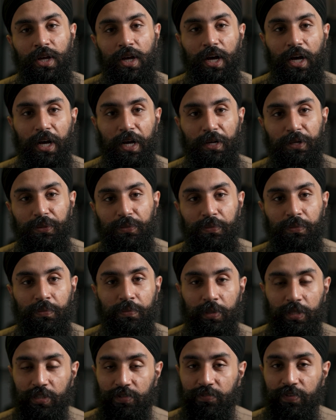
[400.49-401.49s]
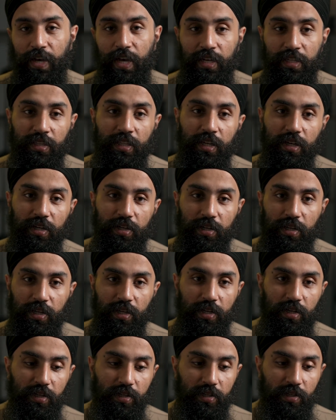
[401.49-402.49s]
But the fact that
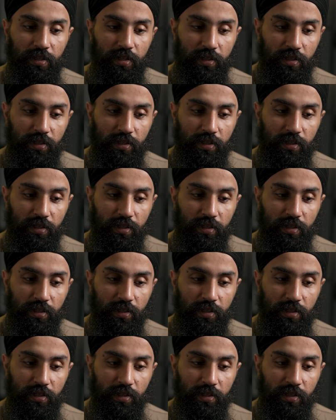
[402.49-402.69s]
it